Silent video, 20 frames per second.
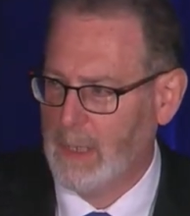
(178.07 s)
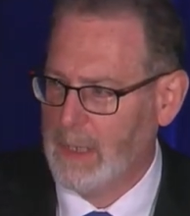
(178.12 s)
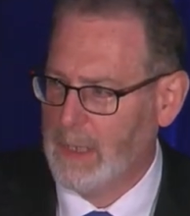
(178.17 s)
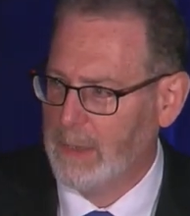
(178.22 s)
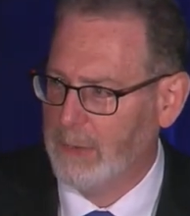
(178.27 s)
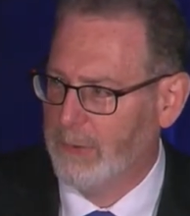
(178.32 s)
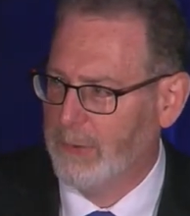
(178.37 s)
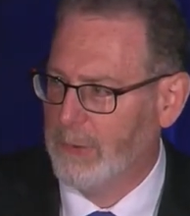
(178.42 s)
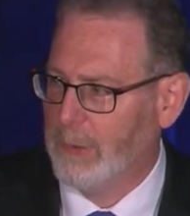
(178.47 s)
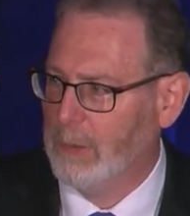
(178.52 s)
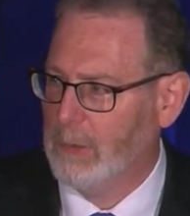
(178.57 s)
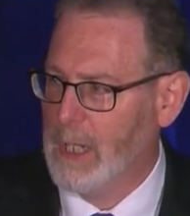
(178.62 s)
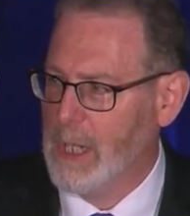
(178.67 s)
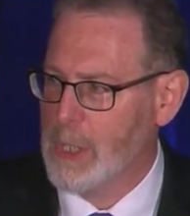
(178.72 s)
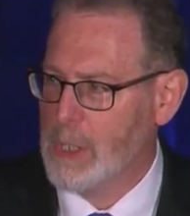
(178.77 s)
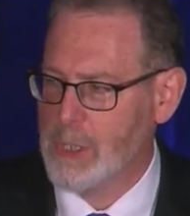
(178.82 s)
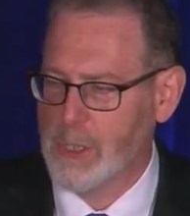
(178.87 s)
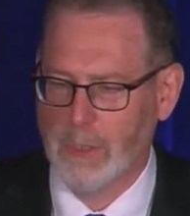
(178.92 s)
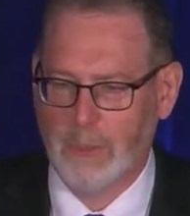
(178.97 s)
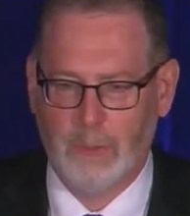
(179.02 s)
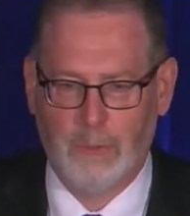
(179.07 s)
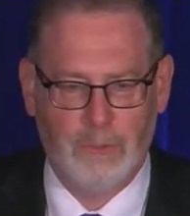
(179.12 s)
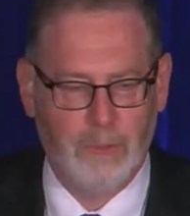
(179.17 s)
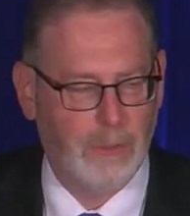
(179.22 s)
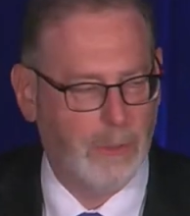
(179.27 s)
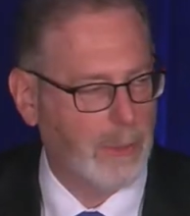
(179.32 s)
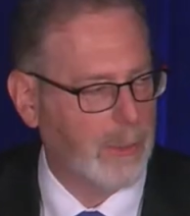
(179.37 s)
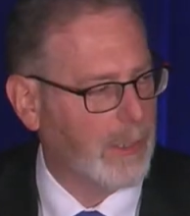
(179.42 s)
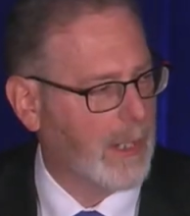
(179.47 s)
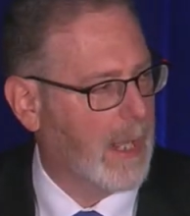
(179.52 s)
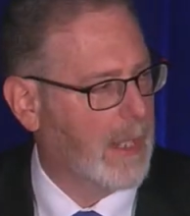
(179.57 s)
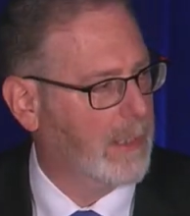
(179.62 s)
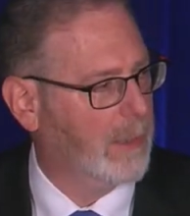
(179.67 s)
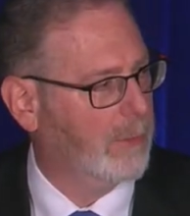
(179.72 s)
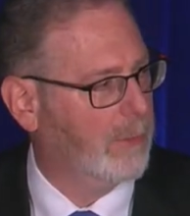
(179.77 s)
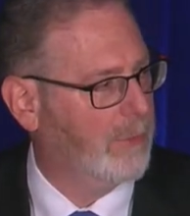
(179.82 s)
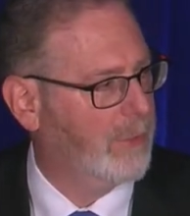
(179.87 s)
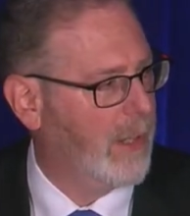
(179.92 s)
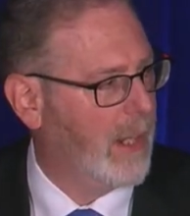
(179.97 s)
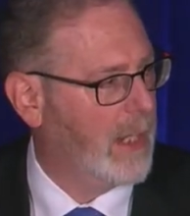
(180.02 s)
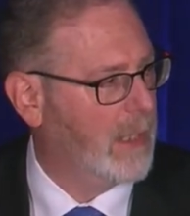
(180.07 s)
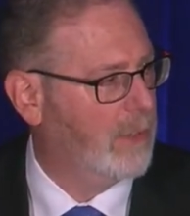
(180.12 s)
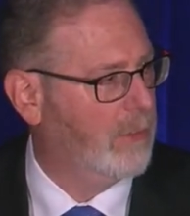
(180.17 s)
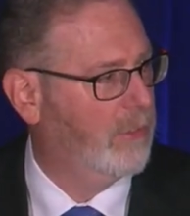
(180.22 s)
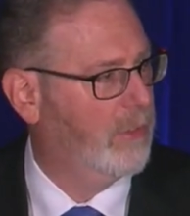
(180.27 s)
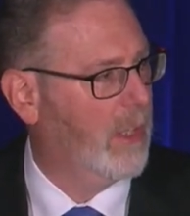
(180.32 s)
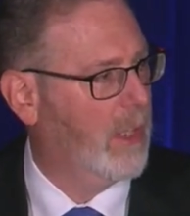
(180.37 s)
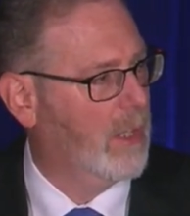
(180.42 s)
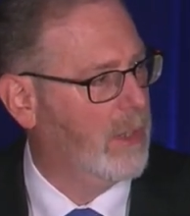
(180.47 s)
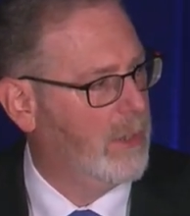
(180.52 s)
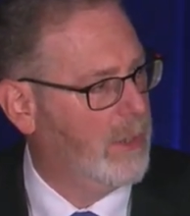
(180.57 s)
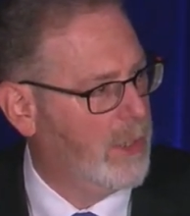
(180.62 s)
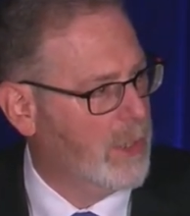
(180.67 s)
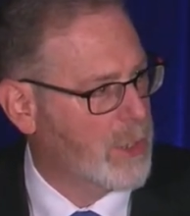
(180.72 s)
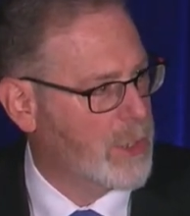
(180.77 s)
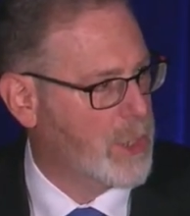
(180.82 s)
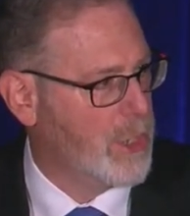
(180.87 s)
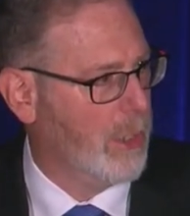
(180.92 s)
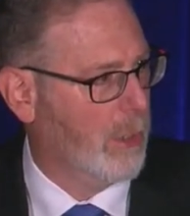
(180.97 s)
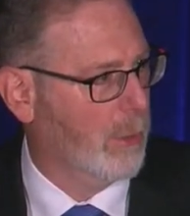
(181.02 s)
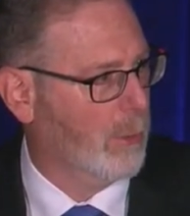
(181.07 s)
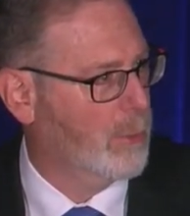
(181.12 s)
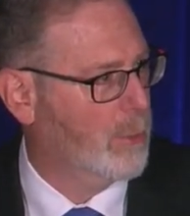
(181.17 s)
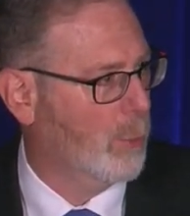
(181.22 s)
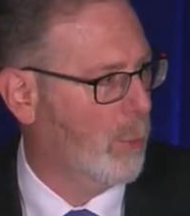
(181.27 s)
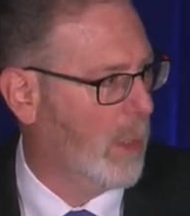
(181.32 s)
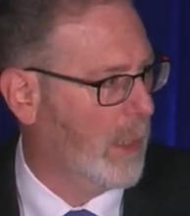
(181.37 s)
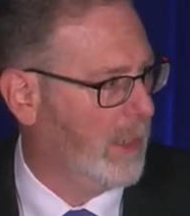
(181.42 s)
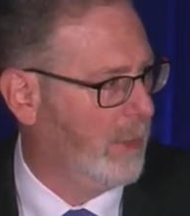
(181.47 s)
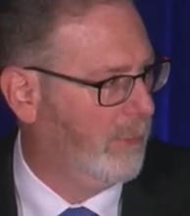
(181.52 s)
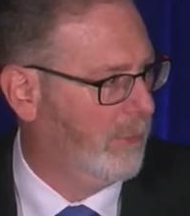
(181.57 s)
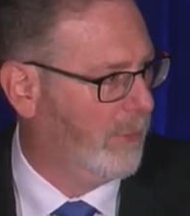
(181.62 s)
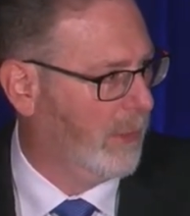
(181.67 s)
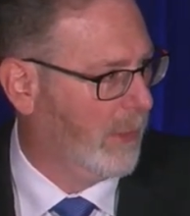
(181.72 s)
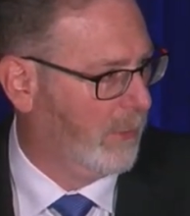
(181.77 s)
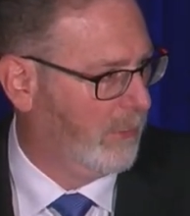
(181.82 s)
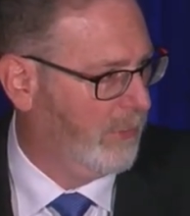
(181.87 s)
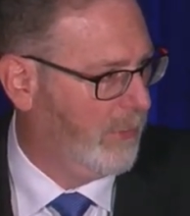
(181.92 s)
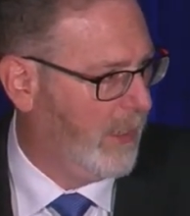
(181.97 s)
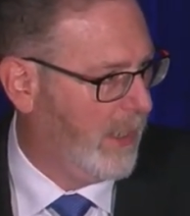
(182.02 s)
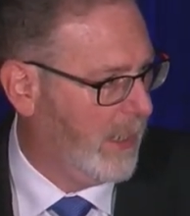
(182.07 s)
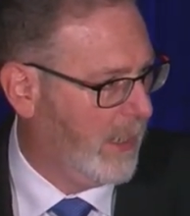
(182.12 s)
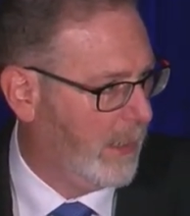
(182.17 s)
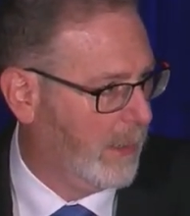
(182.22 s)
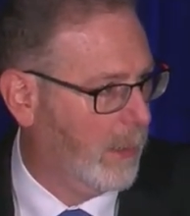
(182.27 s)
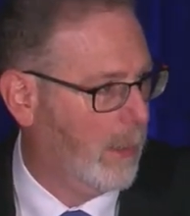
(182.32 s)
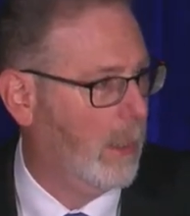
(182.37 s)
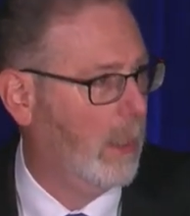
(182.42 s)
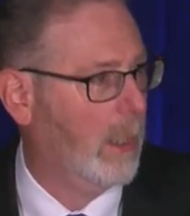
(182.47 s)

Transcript: installations in the United States this year, 2016.